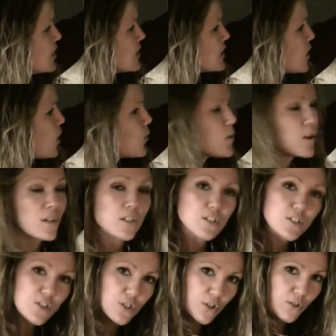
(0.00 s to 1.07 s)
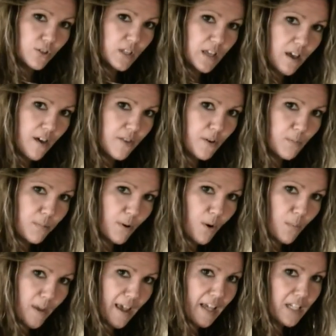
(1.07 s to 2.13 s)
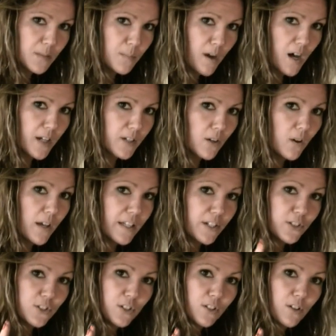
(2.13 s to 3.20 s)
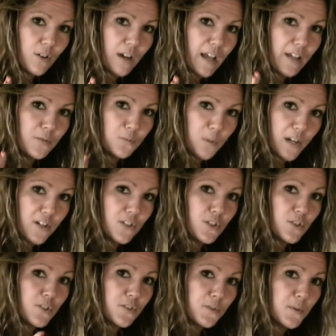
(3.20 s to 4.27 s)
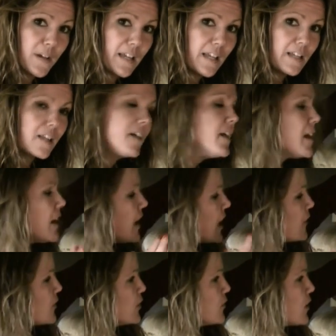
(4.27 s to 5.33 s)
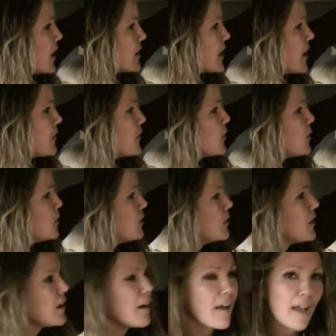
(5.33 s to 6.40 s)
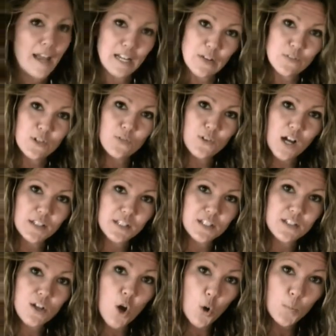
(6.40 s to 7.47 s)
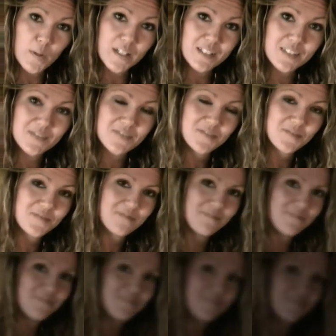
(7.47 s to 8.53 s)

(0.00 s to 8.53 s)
this over to the other propane bottle and it should go ahead and register as green if you've got that full and if you've got this open. On